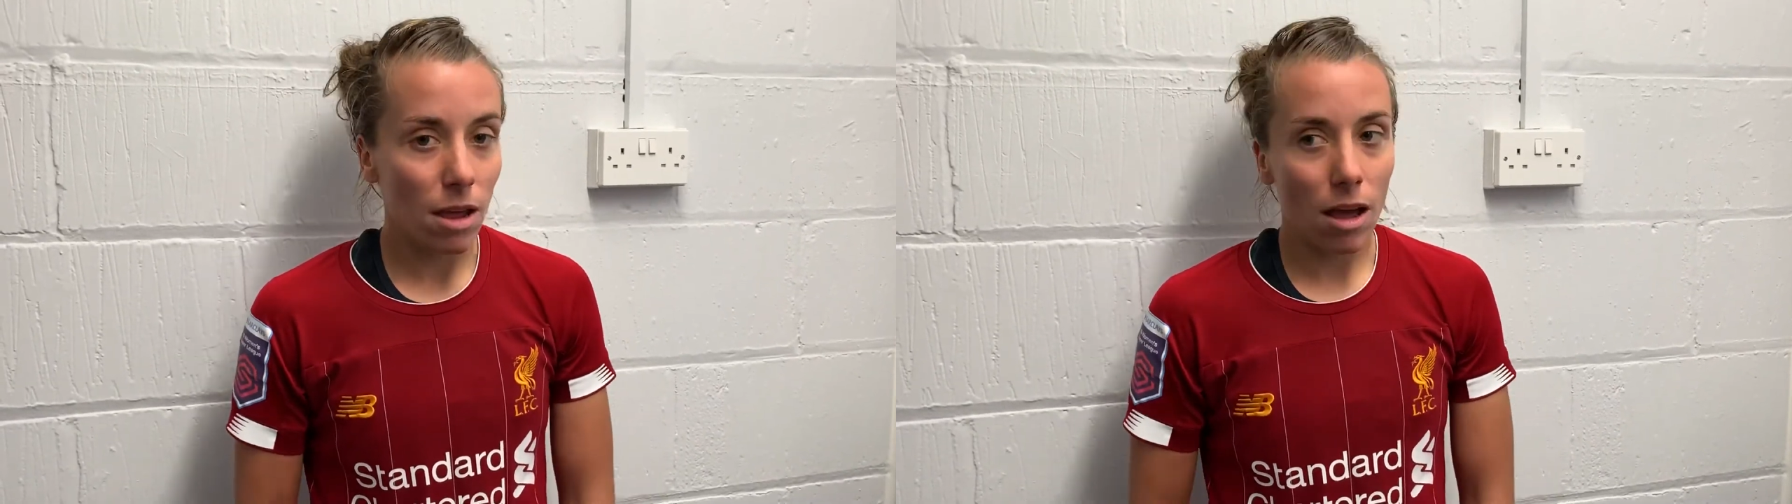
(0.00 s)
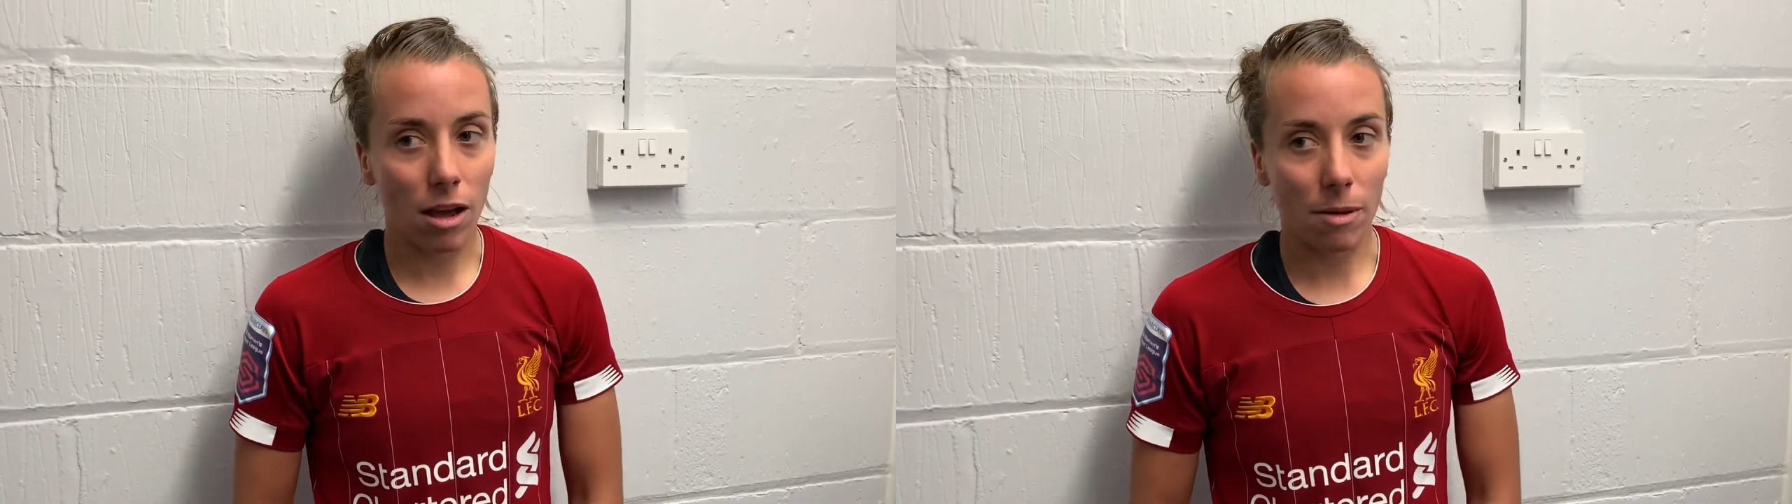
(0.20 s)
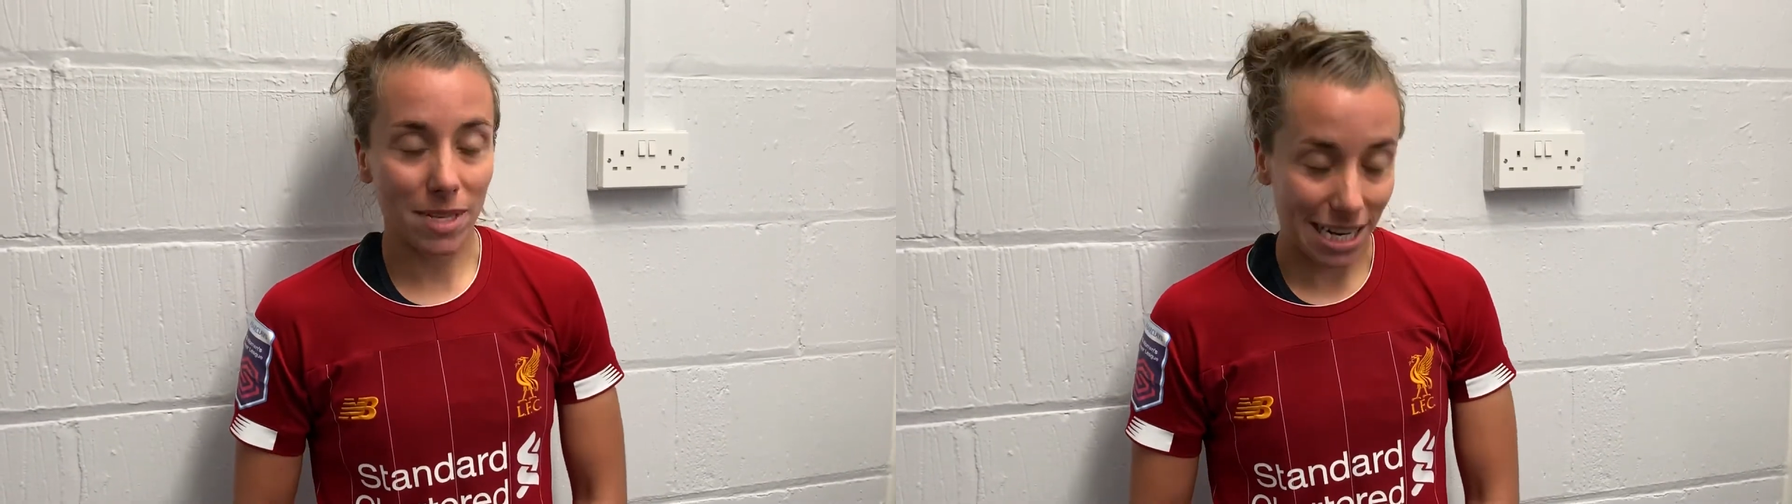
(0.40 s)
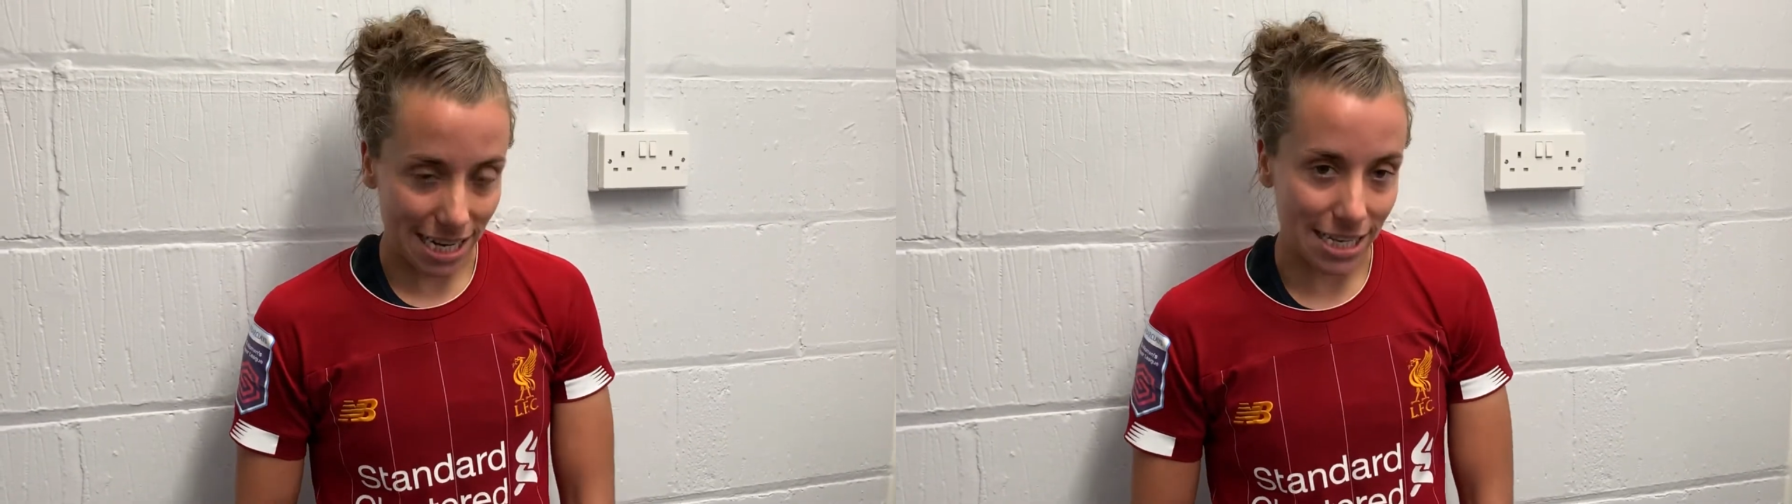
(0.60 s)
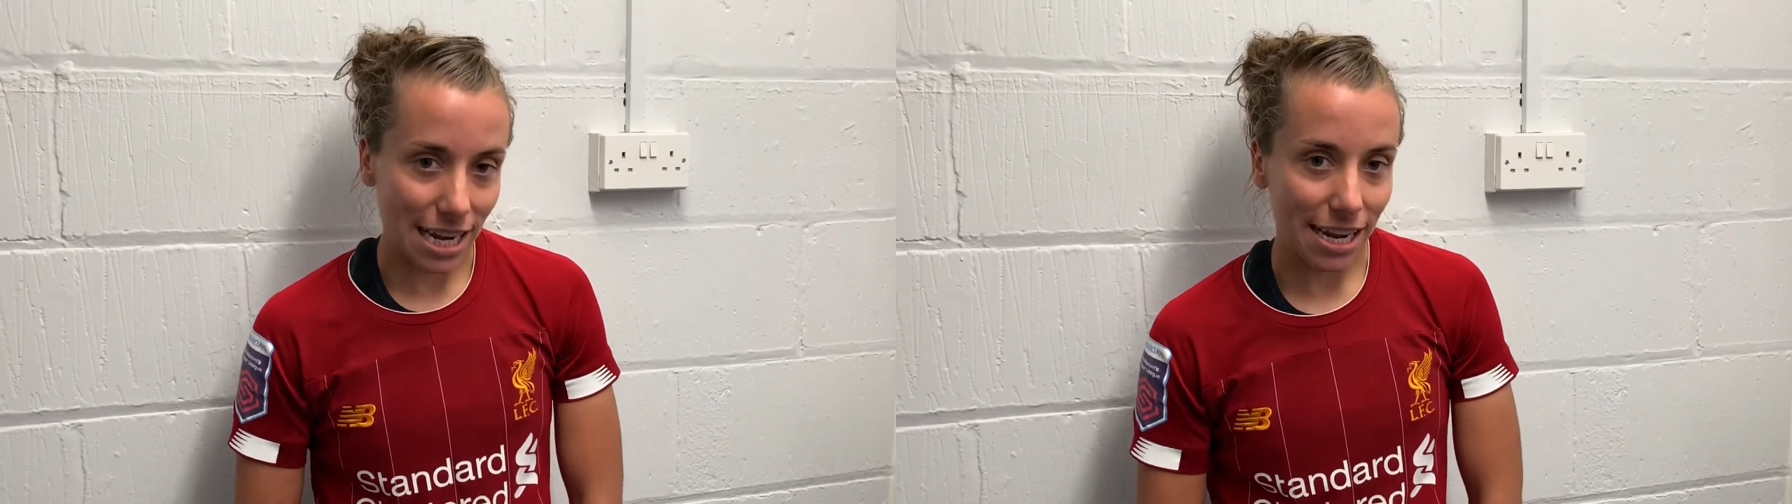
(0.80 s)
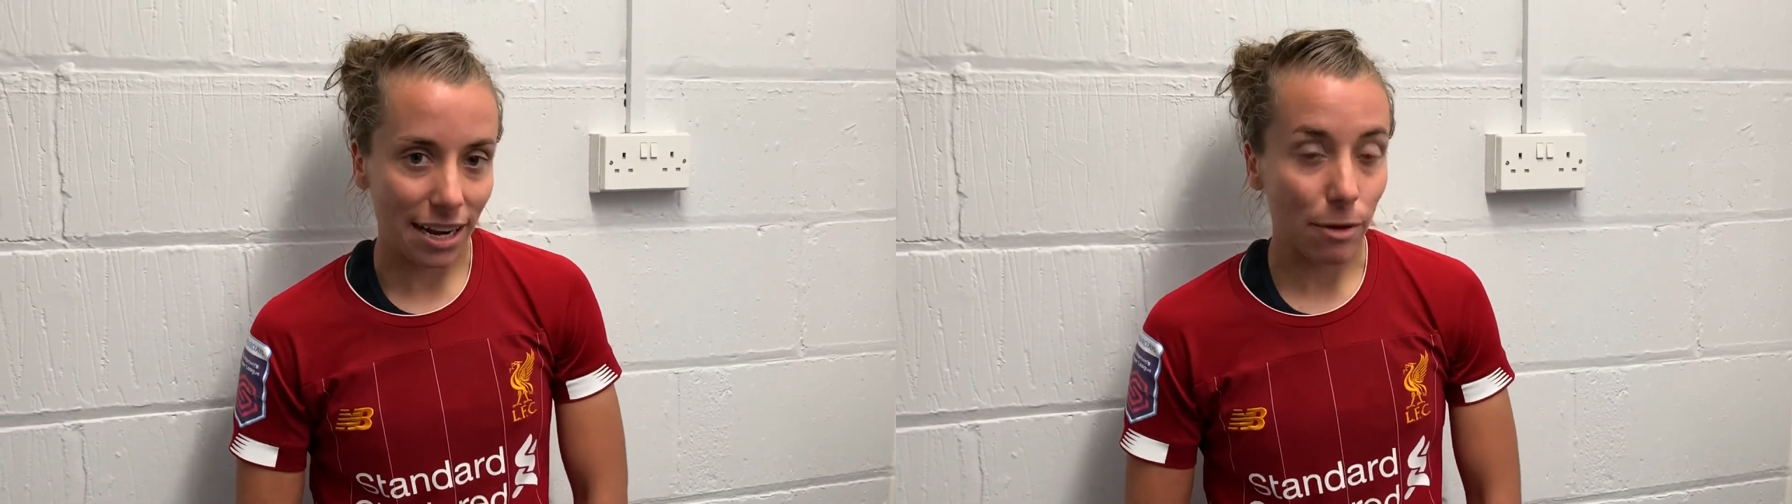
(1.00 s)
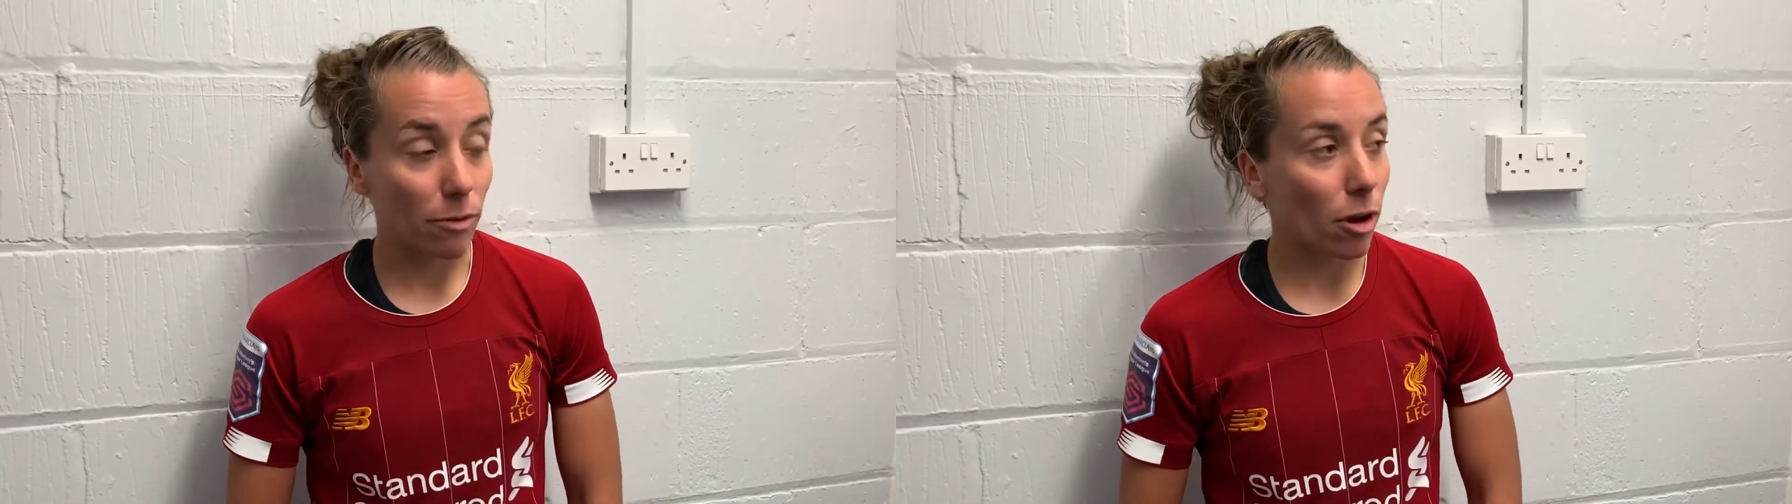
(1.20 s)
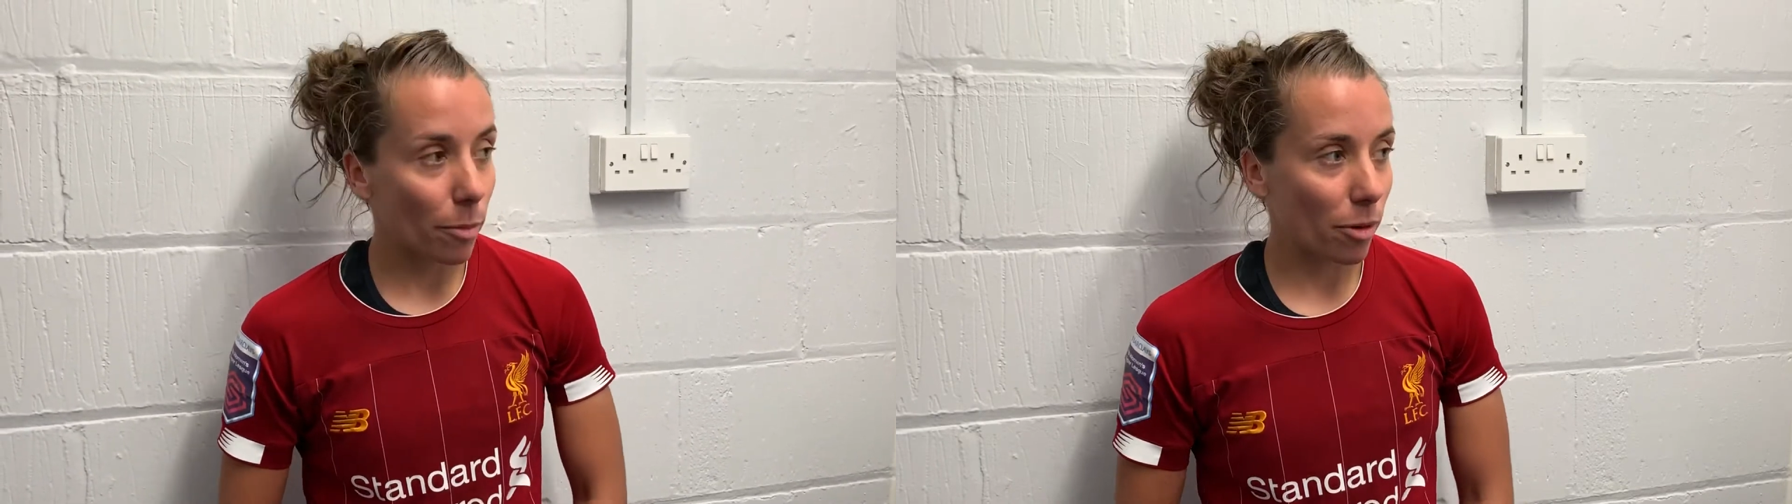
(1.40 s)
um, it's a clean slate now, we've
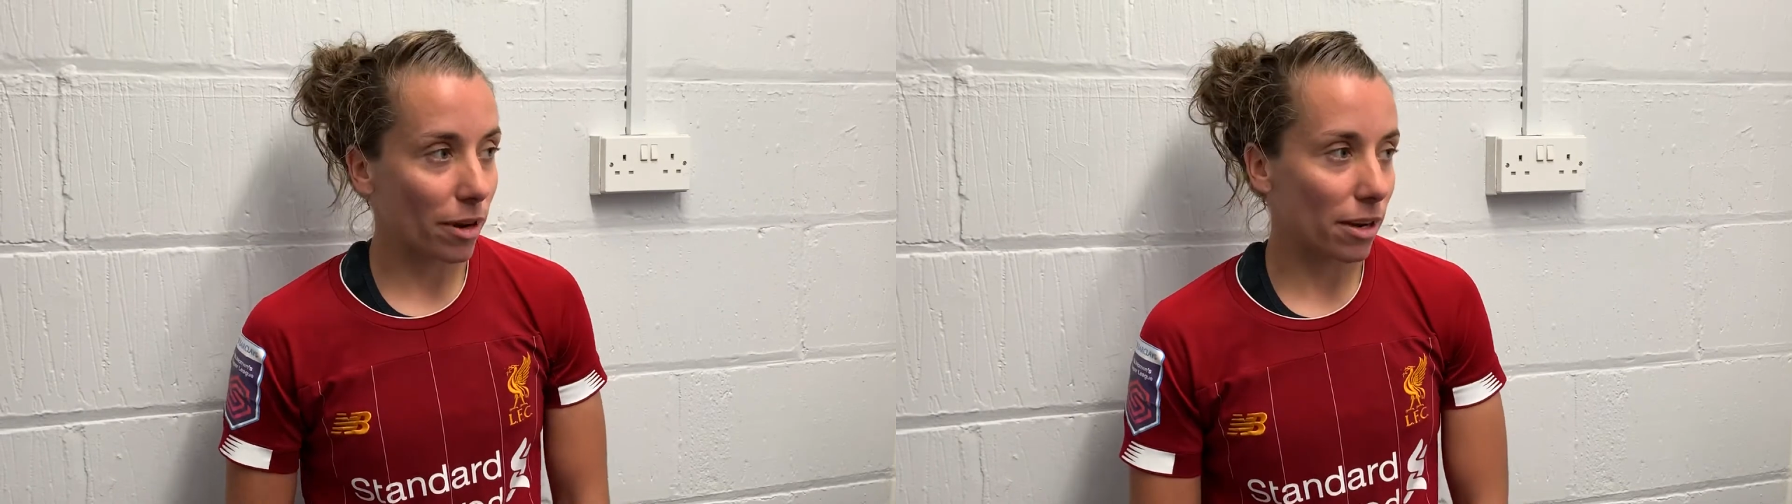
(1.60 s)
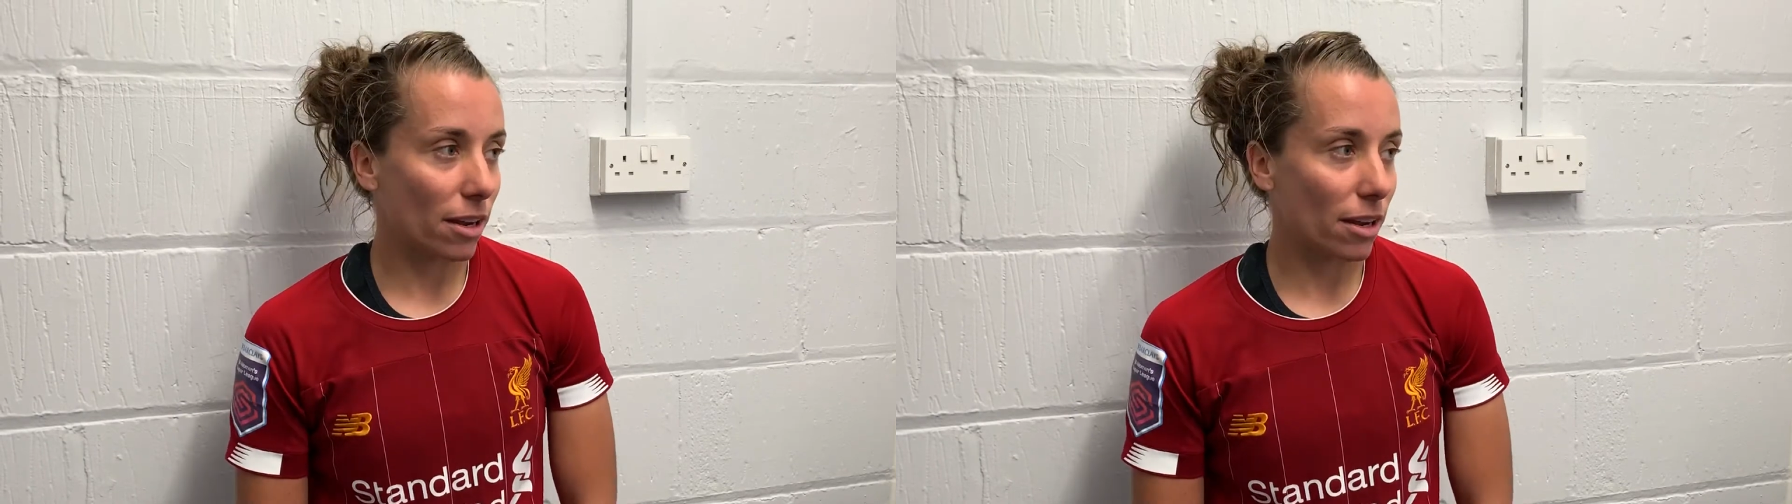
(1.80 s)
got a point.